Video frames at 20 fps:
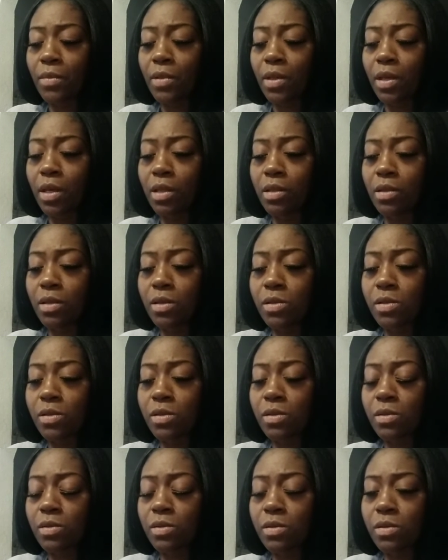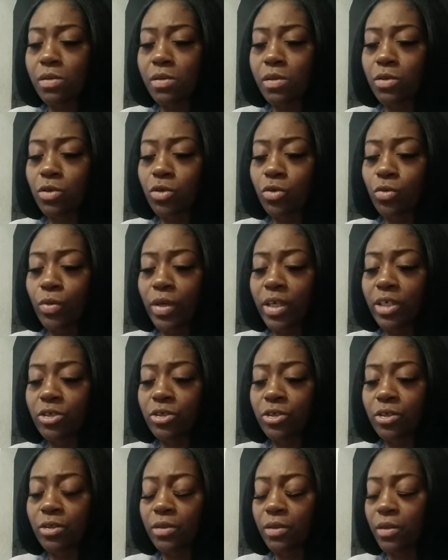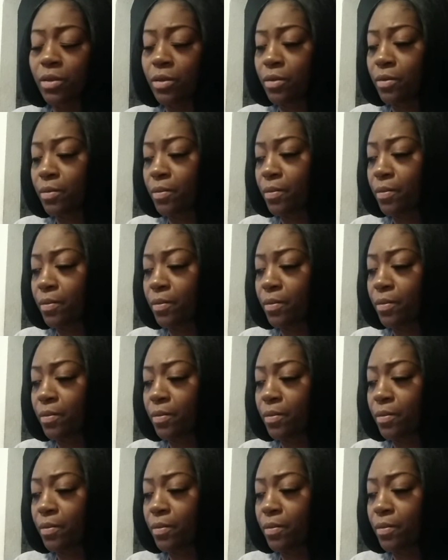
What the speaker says: in this situation here.